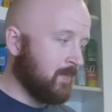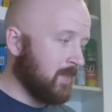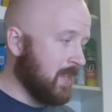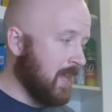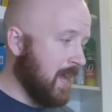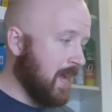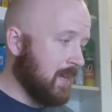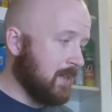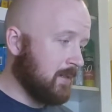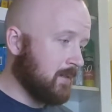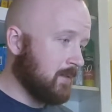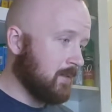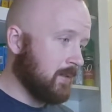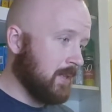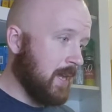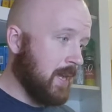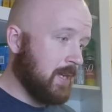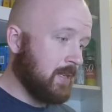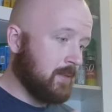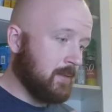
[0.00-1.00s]
That
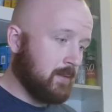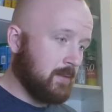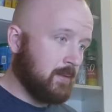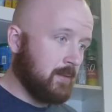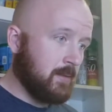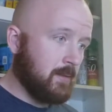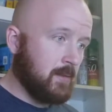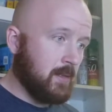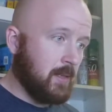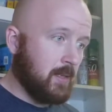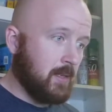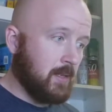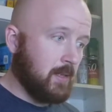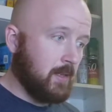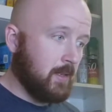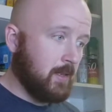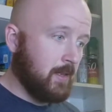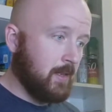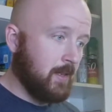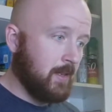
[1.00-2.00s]

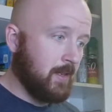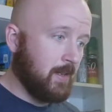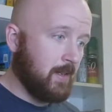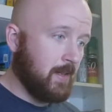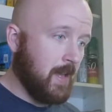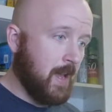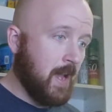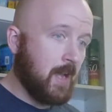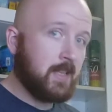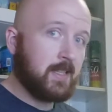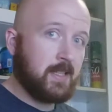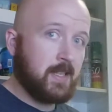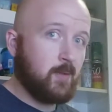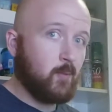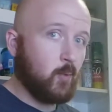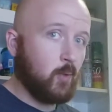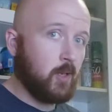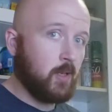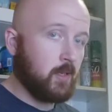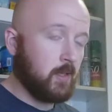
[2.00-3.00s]

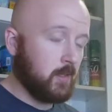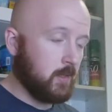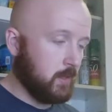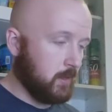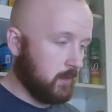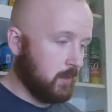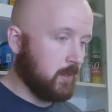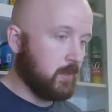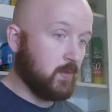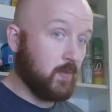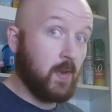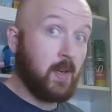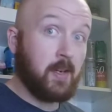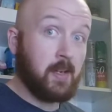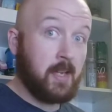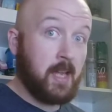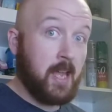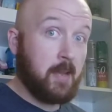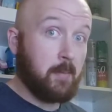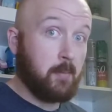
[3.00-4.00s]
XT1 is
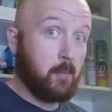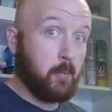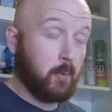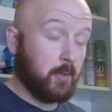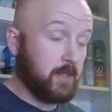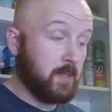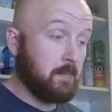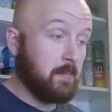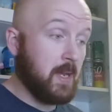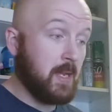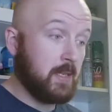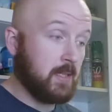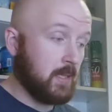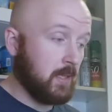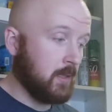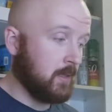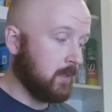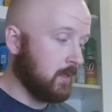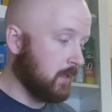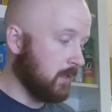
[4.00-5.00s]
very capable. It's
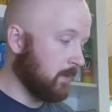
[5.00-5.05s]
amazing.